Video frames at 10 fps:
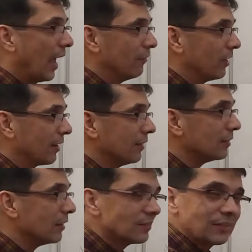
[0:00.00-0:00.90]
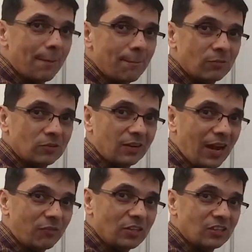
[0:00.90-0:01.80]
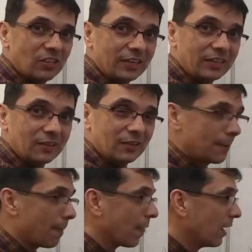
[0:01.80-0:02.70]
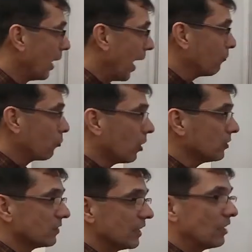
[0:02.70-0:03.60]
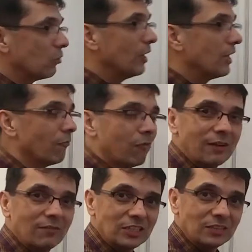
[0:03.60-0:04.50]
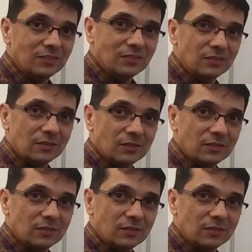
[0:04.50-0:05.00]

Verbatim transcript: And when I run this campaign, which is a traffic generator, I have got say 25 leads.